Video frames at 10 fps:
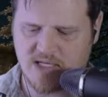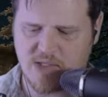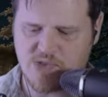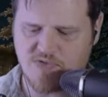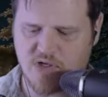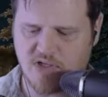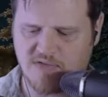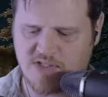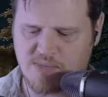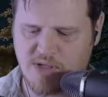That goes for all
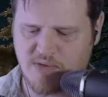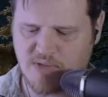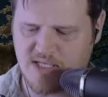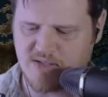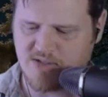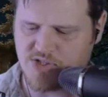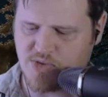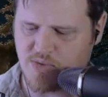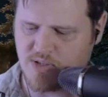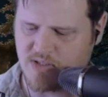of us. We don't need
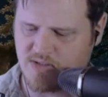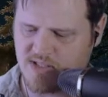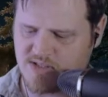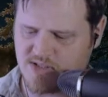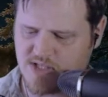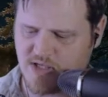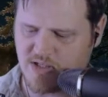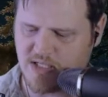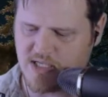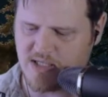to
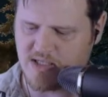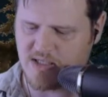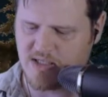necessarily